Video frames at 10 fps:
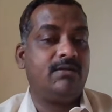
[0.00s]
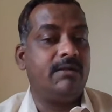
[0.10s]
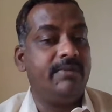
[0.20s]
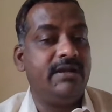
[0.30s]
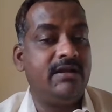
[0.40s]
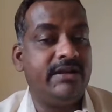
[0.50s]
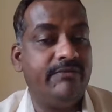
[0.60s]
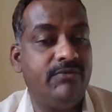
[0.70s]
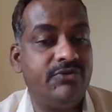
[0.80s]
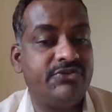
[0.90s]
The American
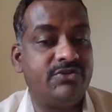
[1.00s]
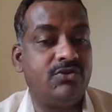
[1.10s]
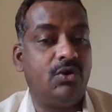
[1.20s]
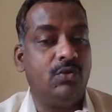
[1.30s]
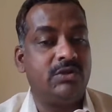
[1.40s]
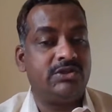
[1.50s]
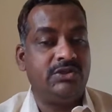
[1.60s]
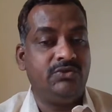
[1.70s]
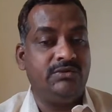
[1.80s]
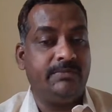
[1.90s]
Revolution
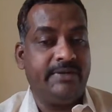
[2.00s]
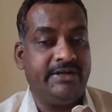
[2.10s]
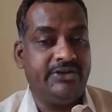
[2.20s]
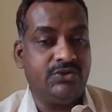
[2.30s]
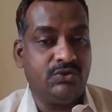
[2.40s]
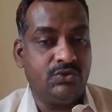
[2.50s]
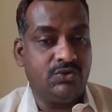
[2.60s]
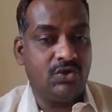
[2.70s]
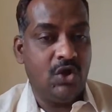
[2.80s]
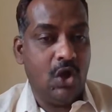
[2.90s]
overthrew the British
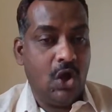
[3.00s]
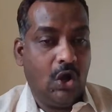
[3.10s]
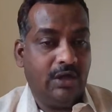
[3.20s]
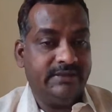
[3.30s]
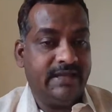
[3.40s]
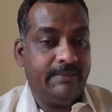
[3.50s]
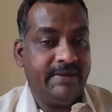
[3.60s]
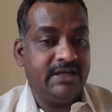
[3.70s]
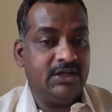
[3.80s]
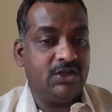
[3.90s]
rule on the
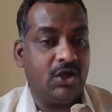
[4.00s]
American